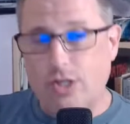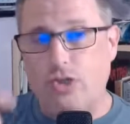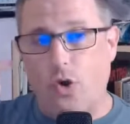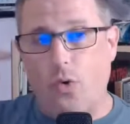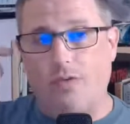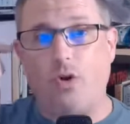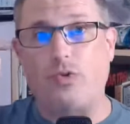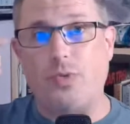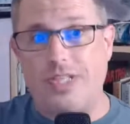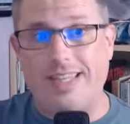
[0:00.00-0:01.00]
So of
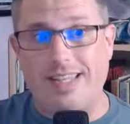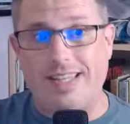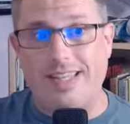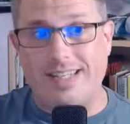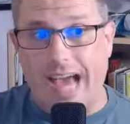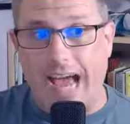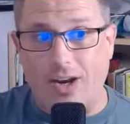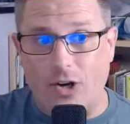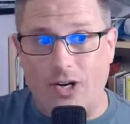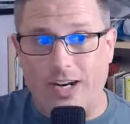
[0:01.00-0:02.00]
course we see the
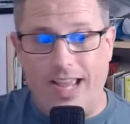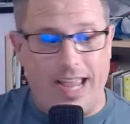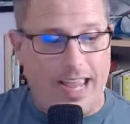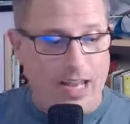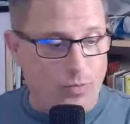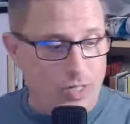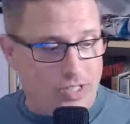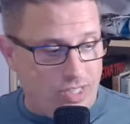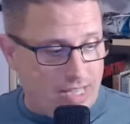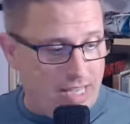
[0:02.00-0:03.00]
tiger, and we
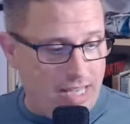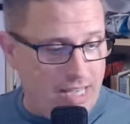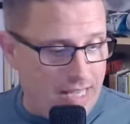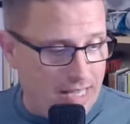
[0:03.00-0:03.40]
see,